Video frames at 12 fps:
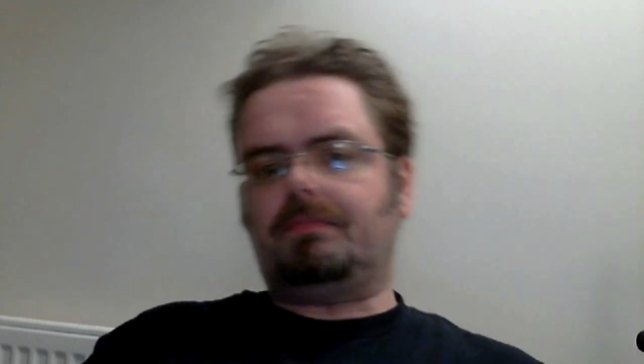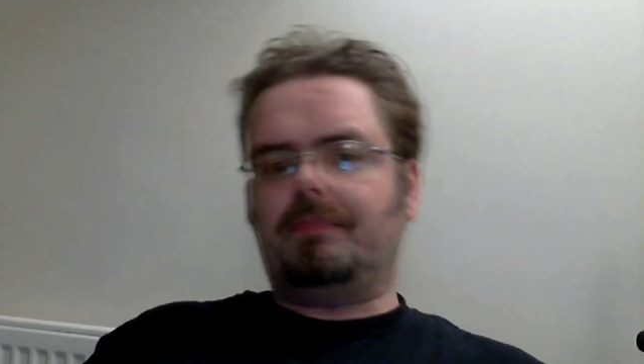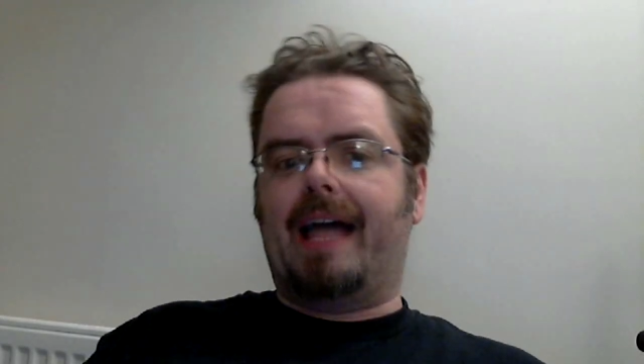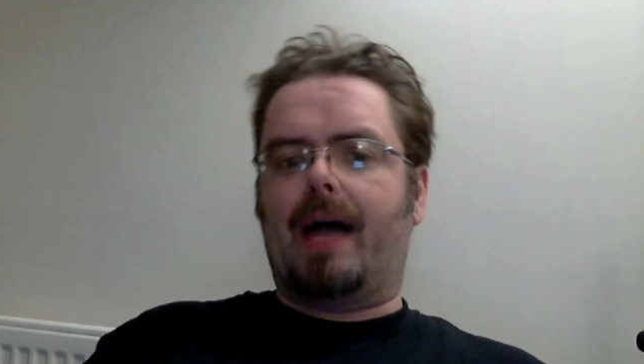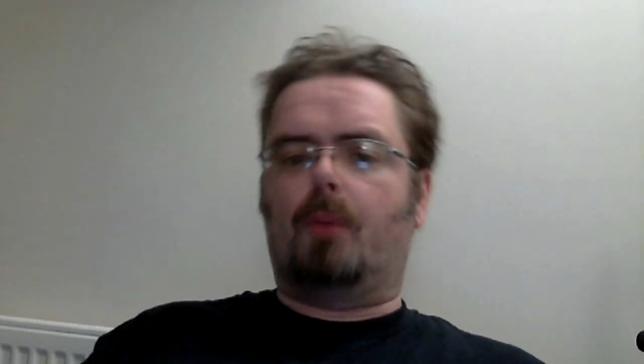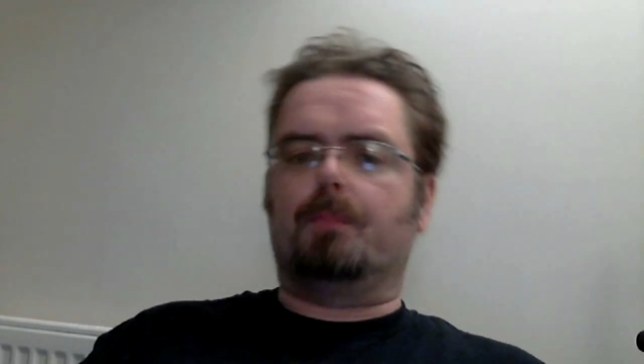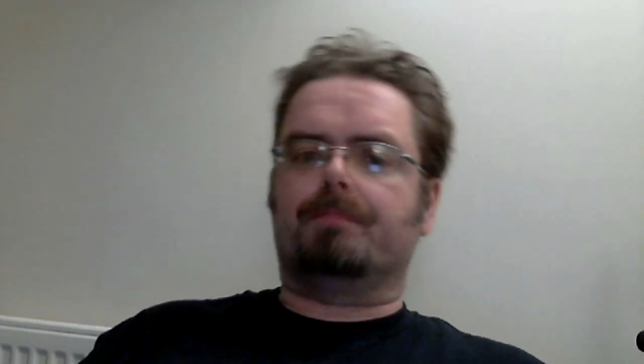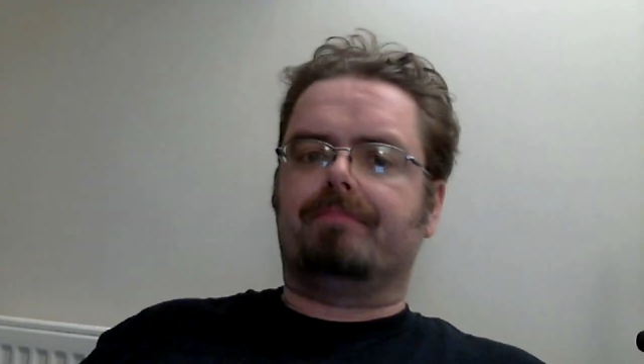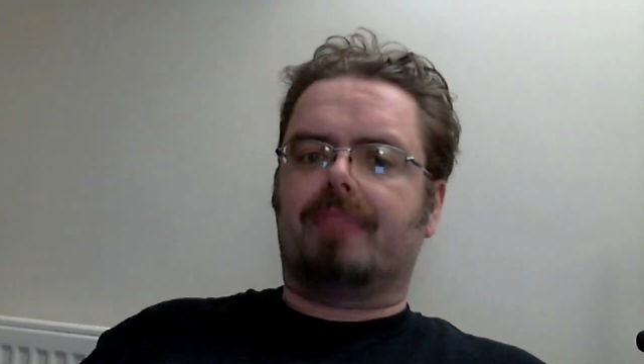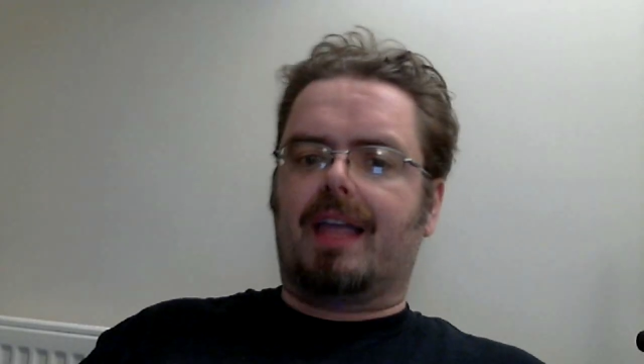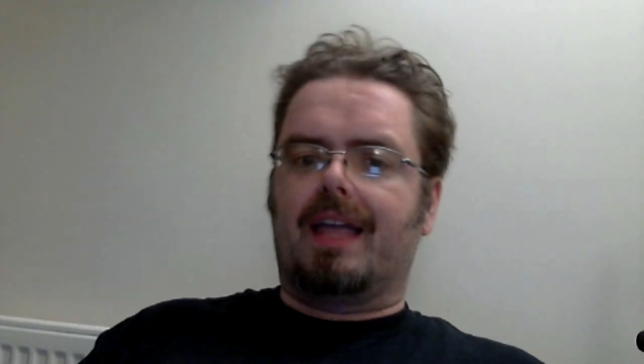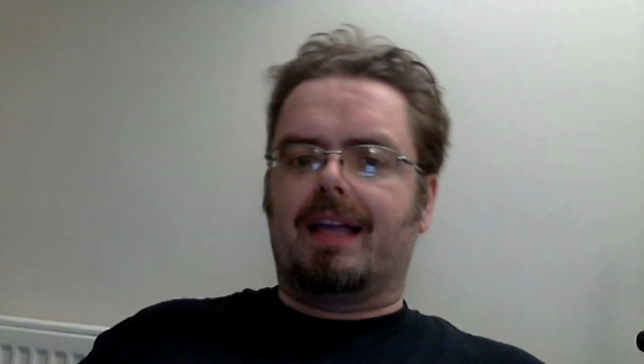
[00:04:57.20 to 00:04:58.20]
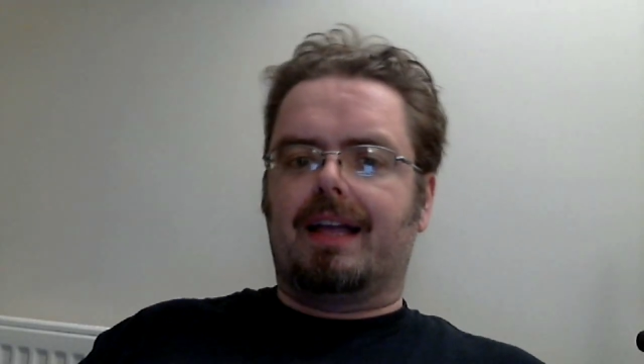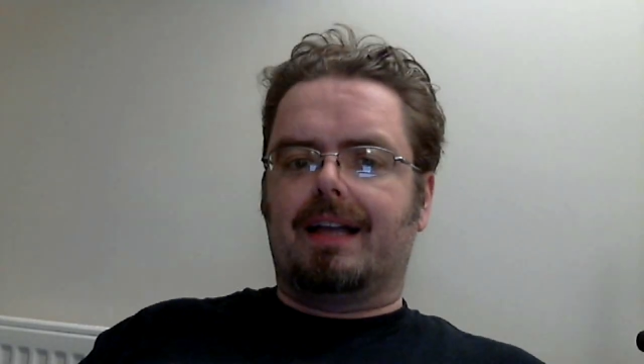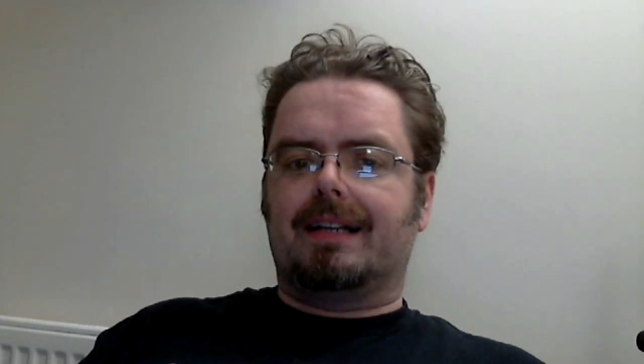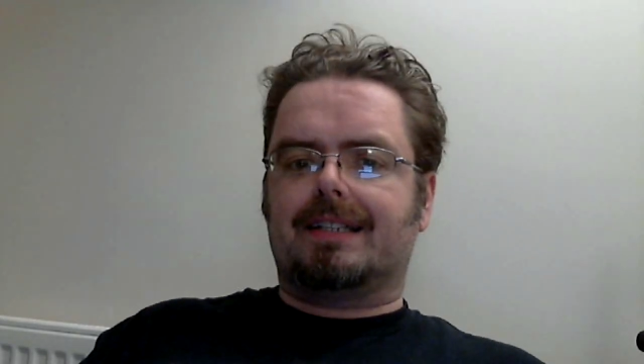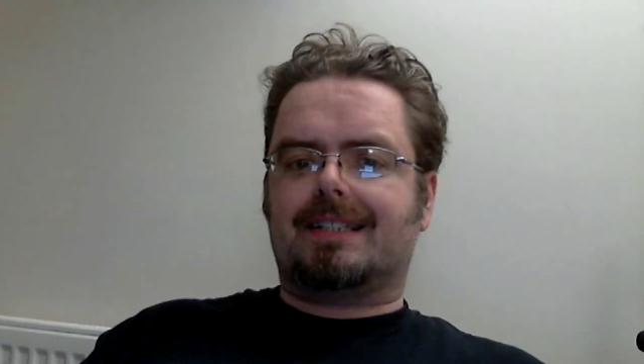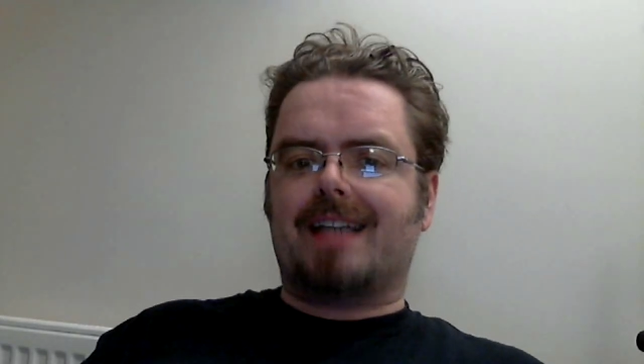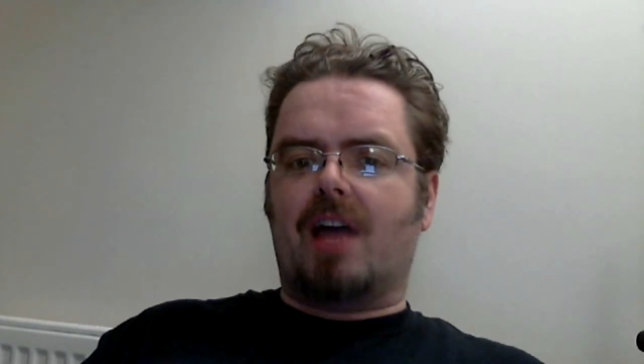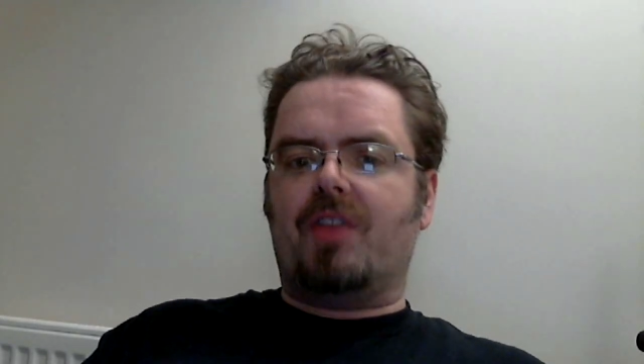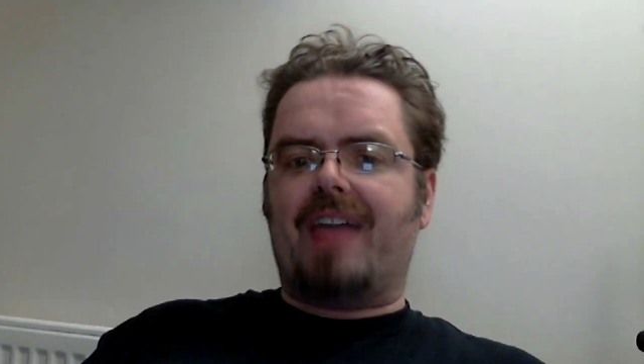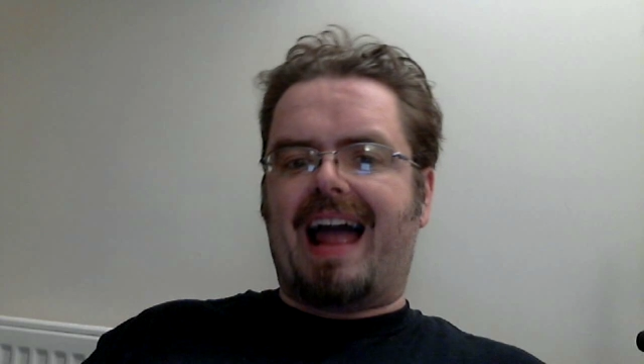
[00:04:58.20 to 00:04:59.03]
Now, sat on the